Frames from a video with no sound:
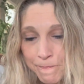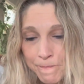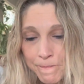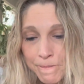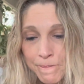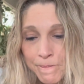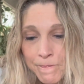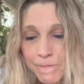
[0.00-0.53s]

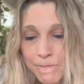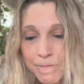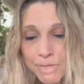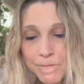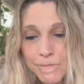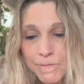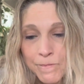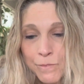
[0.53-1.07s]

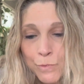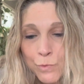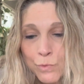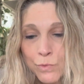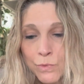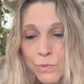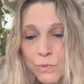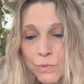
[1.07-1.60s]

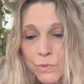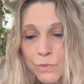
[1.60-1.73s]
Nobody speaks.